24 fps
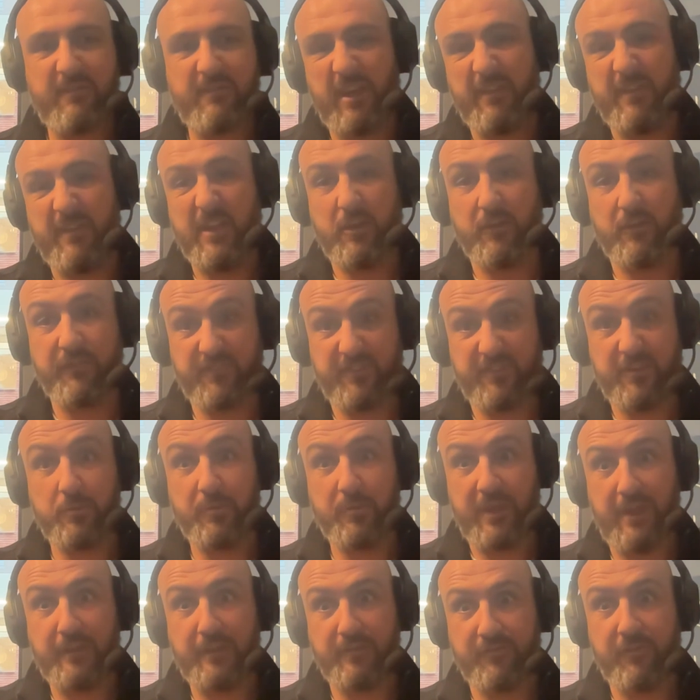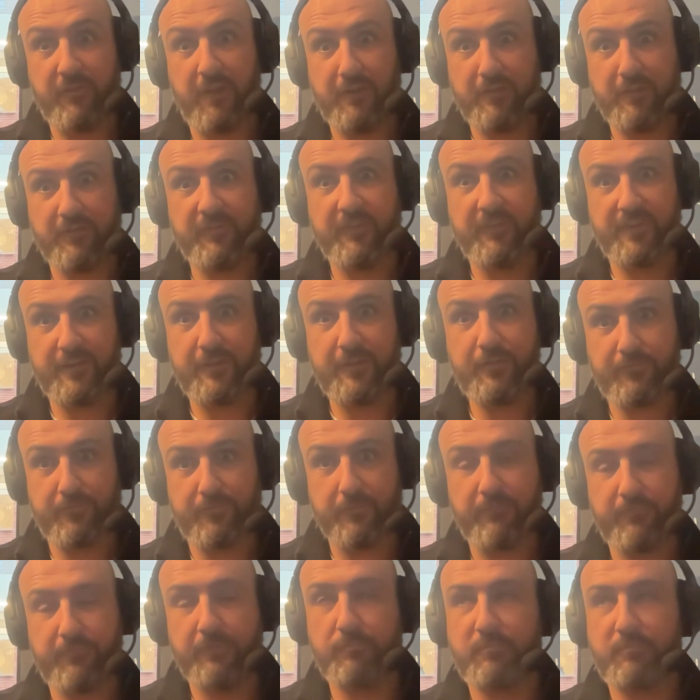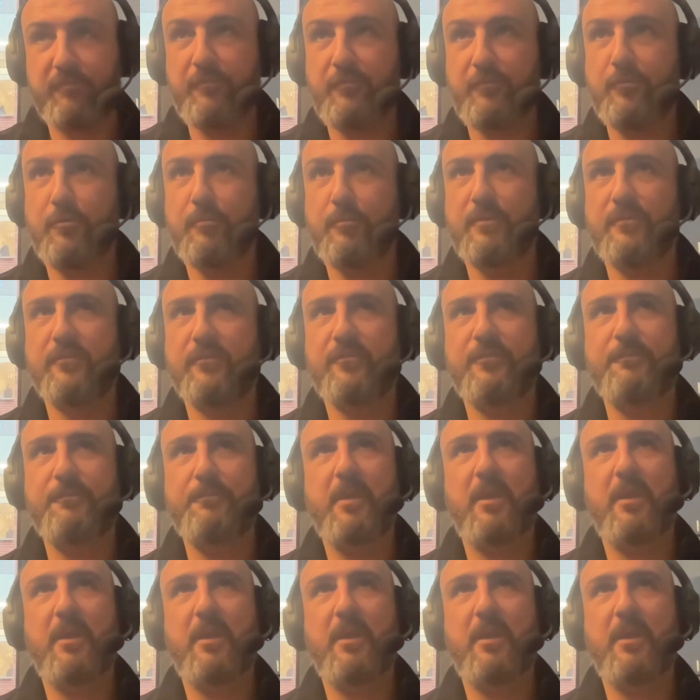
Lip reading: And then obviously you'll get your final figures from performance.